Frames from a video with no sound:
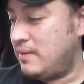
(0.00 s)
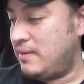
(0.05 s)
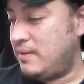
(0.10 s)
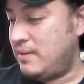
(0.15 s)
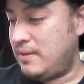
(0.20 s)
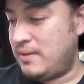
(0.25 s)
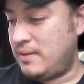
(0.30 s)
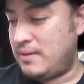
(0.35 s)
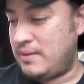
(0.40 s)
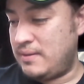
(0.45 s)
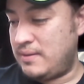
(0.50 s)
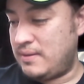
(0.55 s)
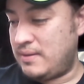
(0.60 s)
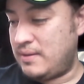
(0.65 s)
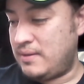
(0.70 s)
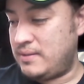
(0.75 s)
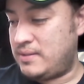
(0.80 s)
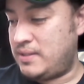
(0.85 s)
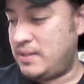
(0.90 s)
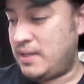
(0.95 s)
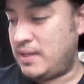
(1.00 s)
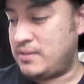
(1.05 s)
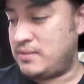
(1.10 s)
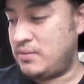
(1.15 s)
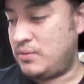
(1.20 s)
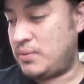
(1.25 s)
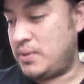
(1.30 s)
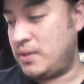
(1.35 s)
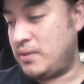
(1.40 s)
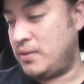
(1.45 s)
and she has
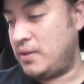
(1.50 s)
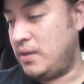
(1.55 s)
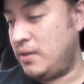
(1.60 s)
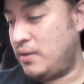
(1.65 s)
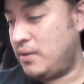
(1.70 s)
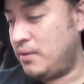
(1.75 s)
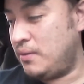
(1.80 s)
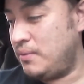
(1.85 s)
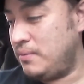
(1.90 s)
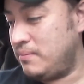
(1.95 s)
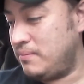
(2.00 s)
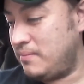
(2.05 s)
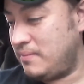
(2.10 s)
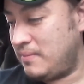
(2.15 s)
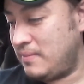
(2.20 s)
nowhere to go.